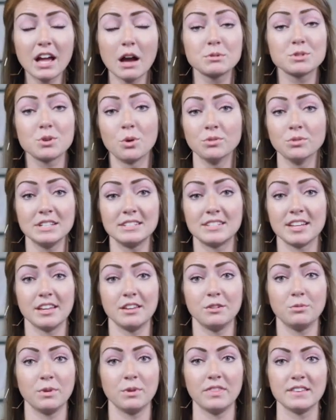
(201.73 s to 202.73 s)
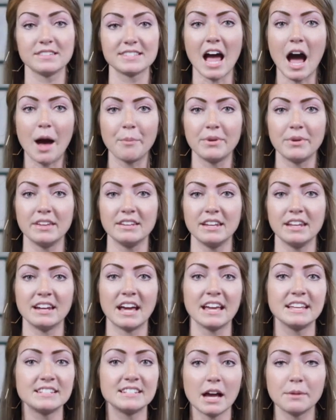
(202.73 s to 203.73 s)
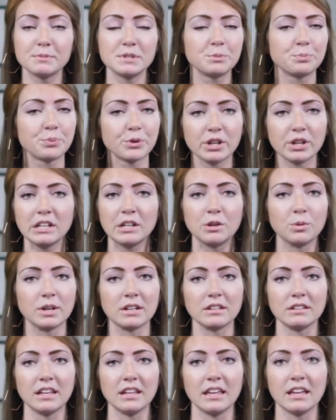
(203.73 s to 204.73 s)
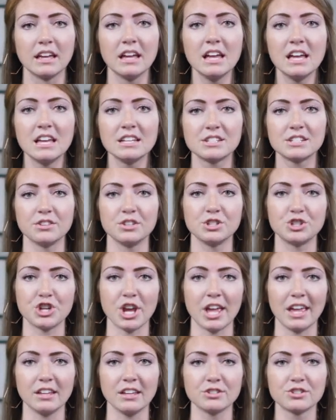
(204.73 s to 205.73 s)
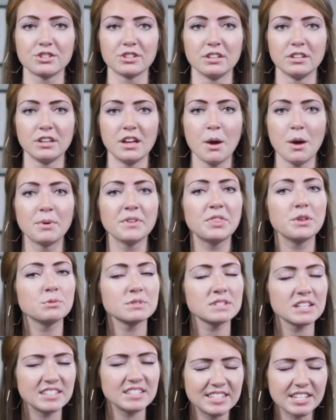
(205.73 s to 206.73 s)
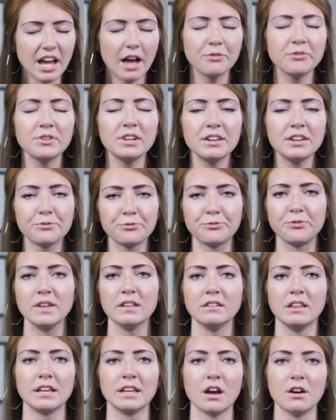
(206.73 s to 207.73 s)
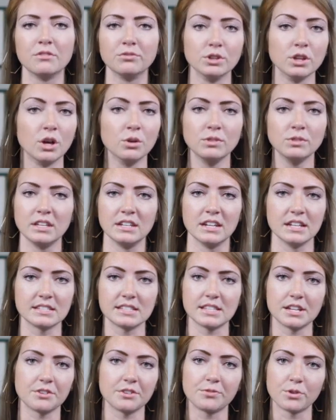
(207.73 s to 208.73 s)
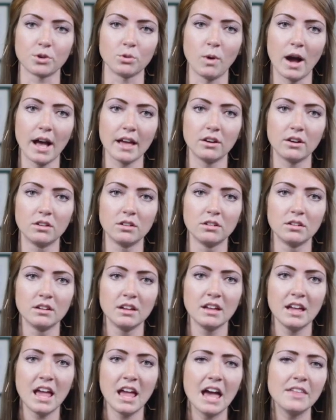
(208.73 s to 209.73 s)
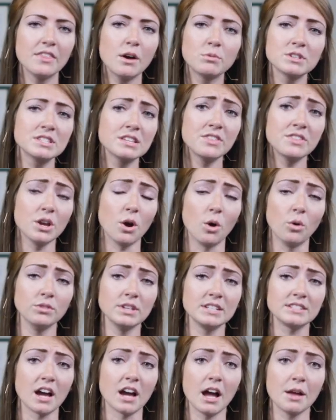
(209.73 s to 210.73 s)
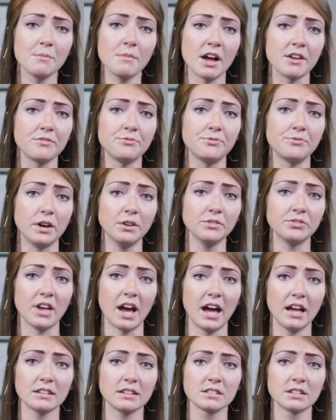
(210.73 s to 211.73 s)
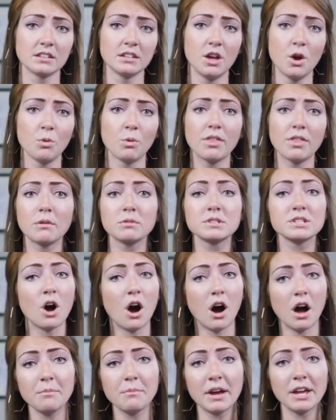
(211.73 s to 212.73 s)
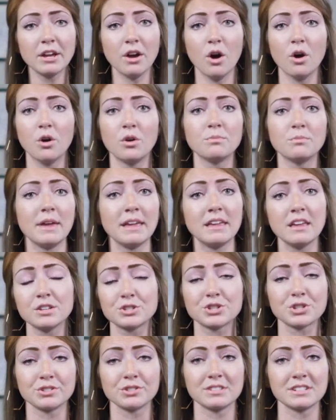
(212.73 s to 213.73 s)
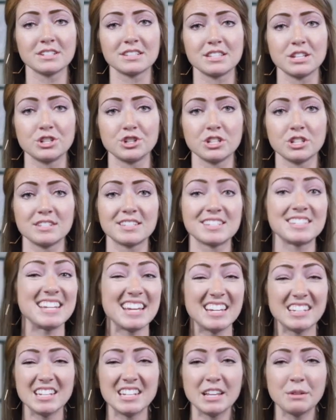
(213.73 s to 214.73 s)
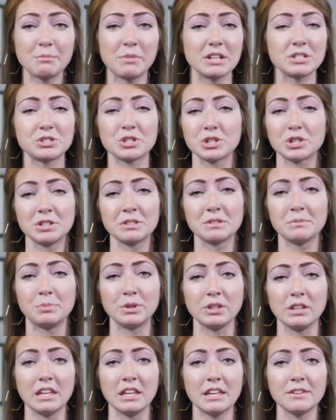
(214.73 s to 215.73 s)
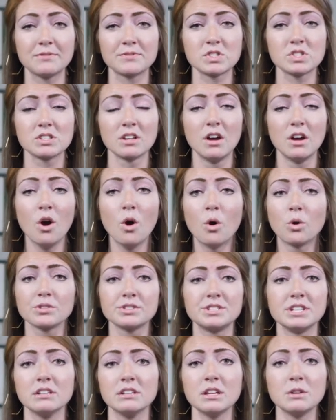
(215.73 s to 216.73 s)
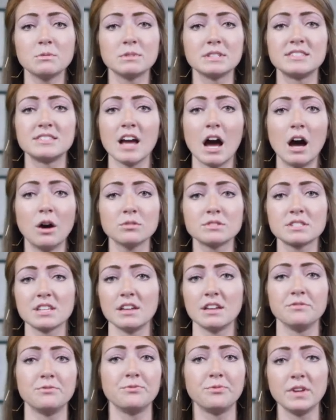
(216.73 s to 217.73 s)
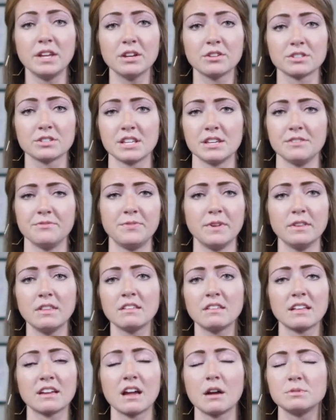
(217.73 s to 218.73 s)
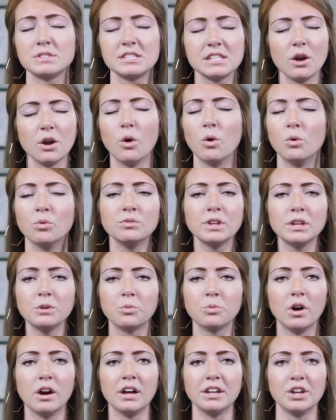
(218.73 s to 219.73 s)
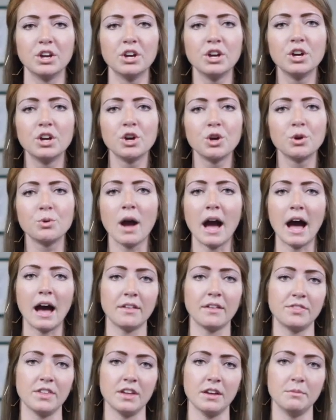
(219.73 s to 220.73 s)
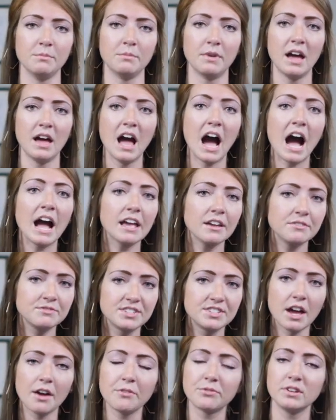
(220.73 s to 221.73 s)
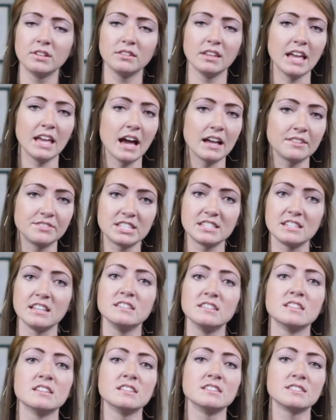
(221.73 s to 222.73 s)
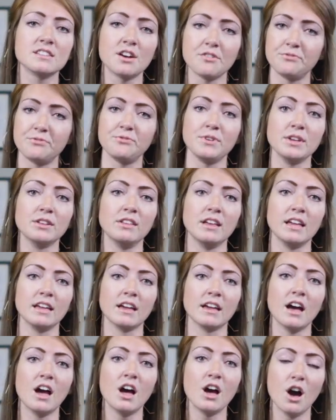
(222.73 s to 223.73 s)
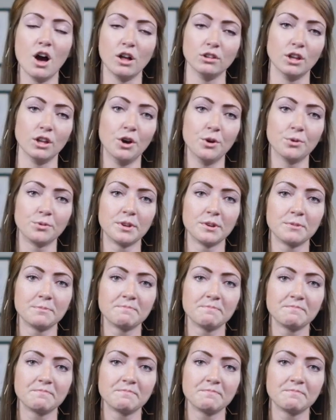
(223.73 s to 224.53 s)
I was only 10 when this happened, and I adapted pretty quickly to the change. But there was a definite feeling of loneliness there for a while. And that wasn't the only time I've felt that. Whether I was on my own, making certain decisions, standing by certain beliefs, or dealing with doubts and fears and feeling like I was the only one who had them, I have definitely had seasons of feeling alone.